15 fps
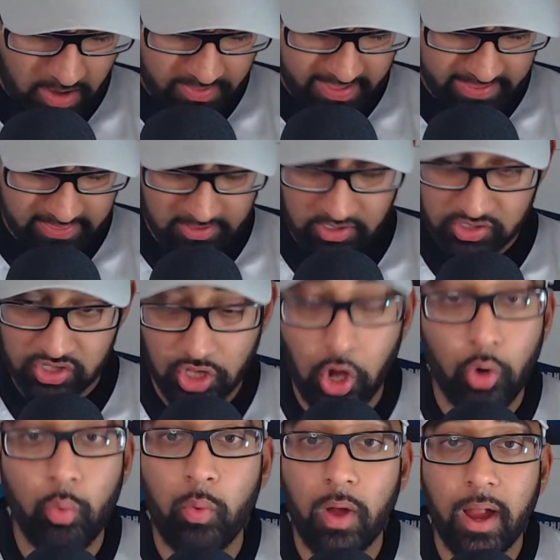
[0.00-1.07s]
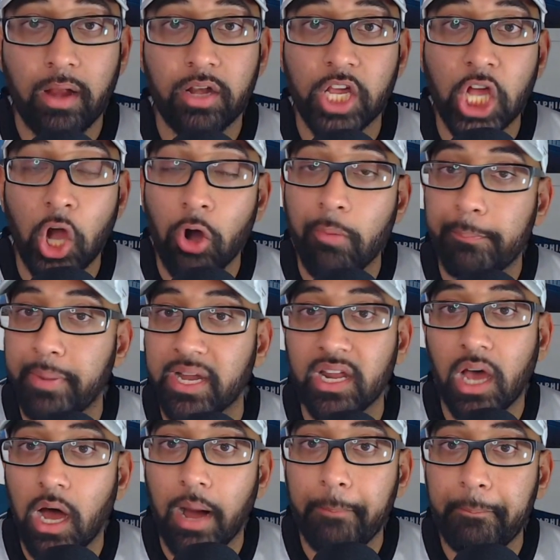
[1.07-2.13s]
that there's nowhere to go but
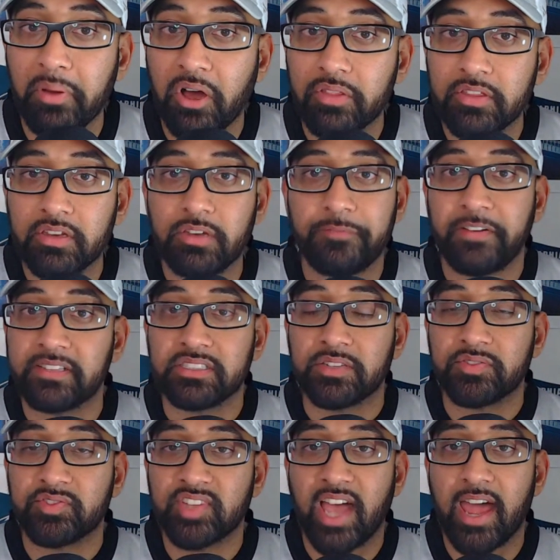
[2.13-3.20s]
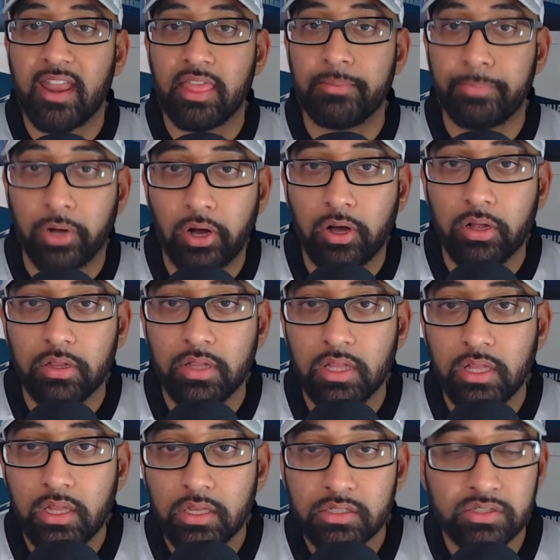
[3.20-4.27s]
up on the defensive side of the ball.
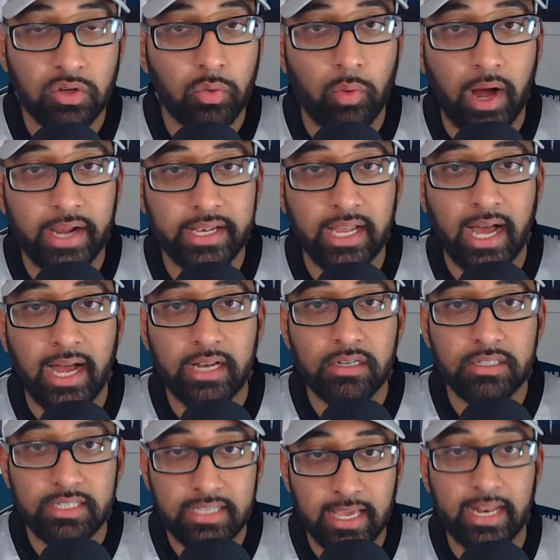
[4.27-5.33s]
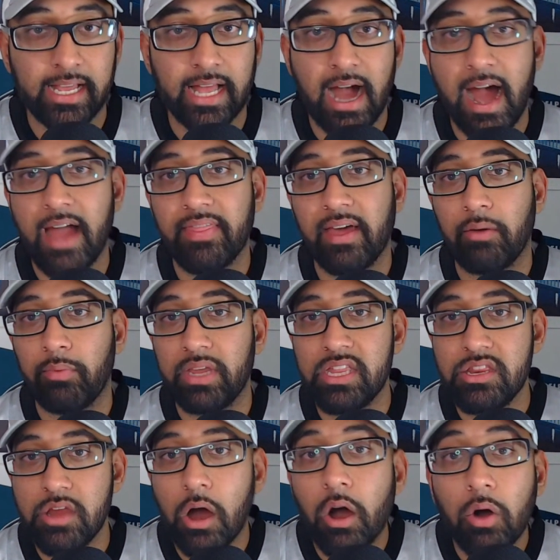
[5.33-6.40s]
So why not get a guy that we
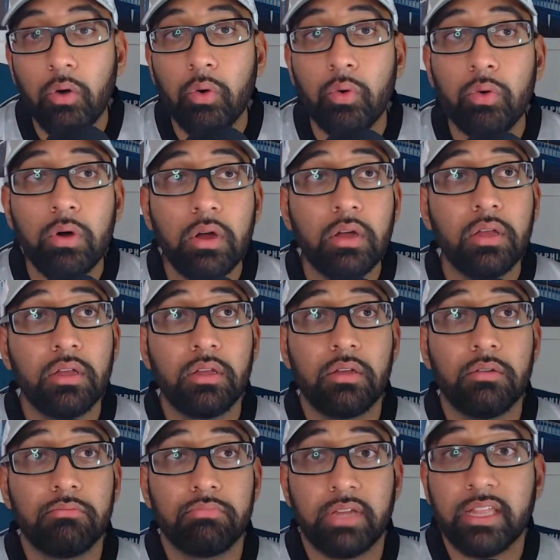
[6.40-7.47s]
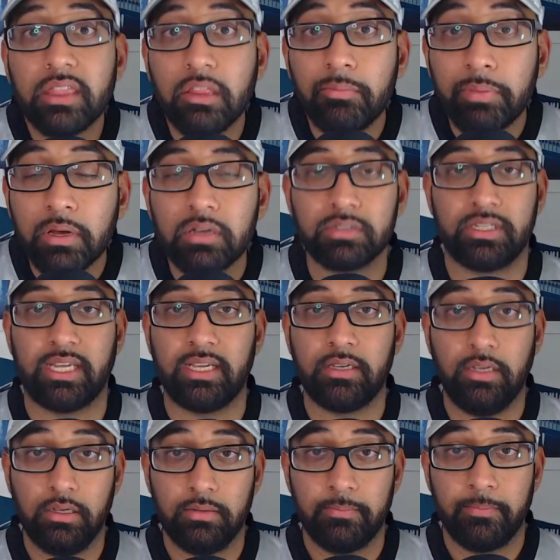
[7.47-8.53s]
know in the
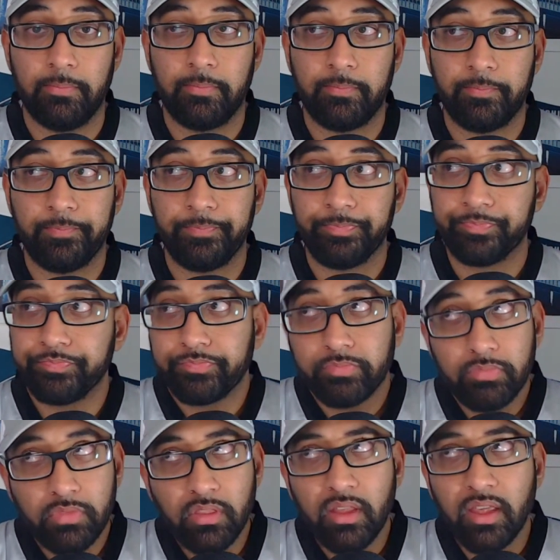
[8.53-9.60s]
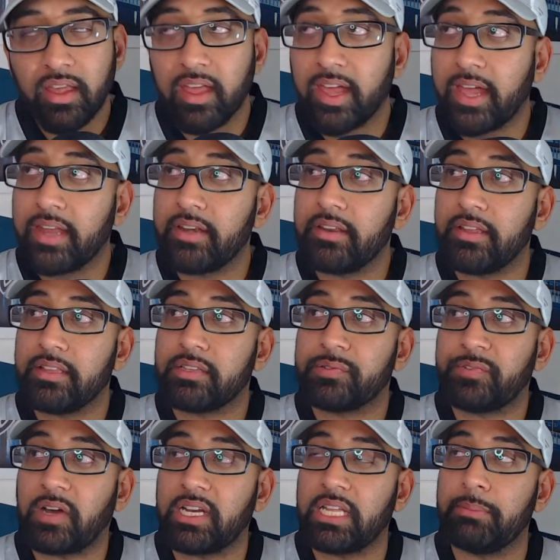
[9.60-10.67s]
building? And it's
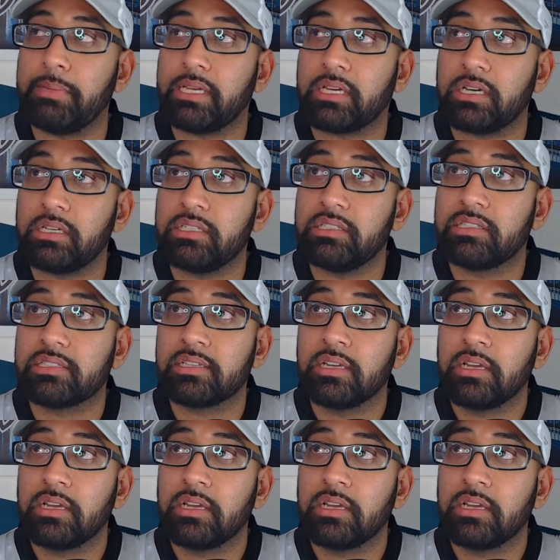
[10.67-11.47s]
funny because